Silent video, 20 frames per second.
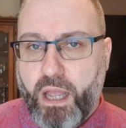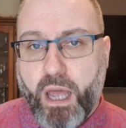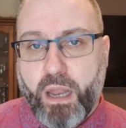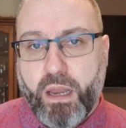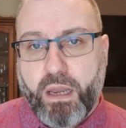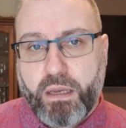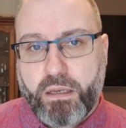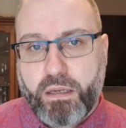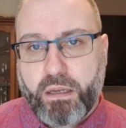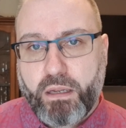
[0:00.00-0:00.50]

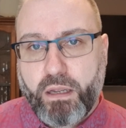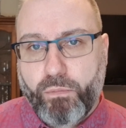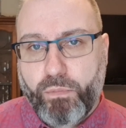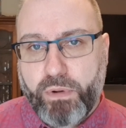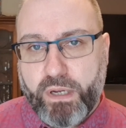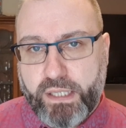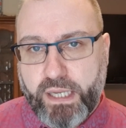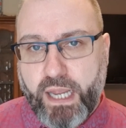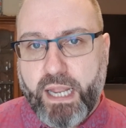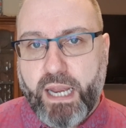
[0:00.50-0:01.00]
And
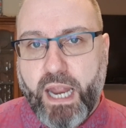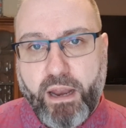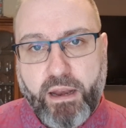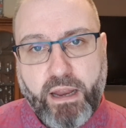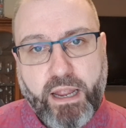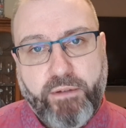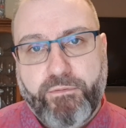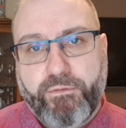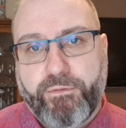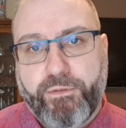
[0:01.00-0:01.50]
we say
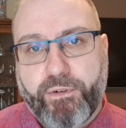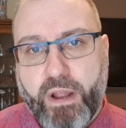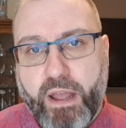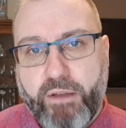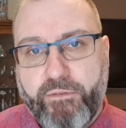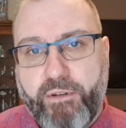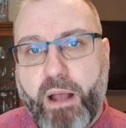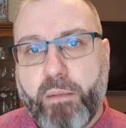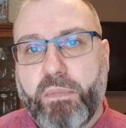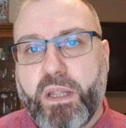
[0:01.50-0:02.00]
that even for the
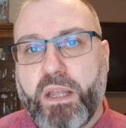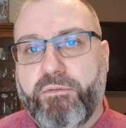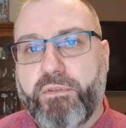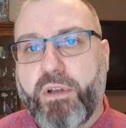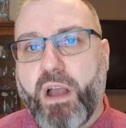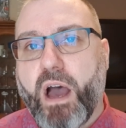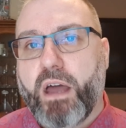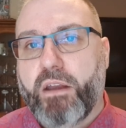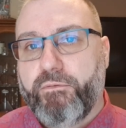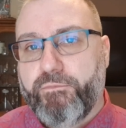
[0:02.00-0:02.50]
family of
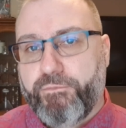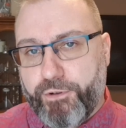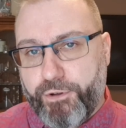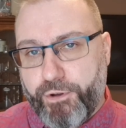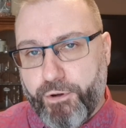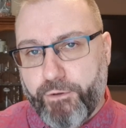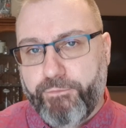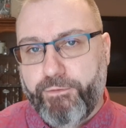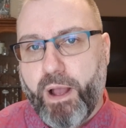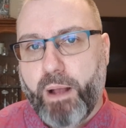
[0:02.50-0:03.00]
God and for
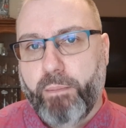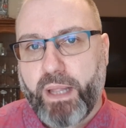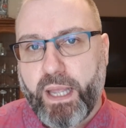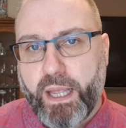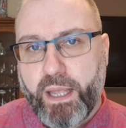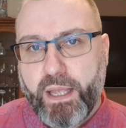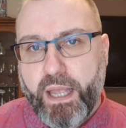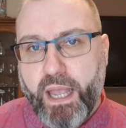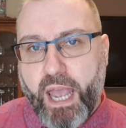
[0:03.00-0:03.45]
your family.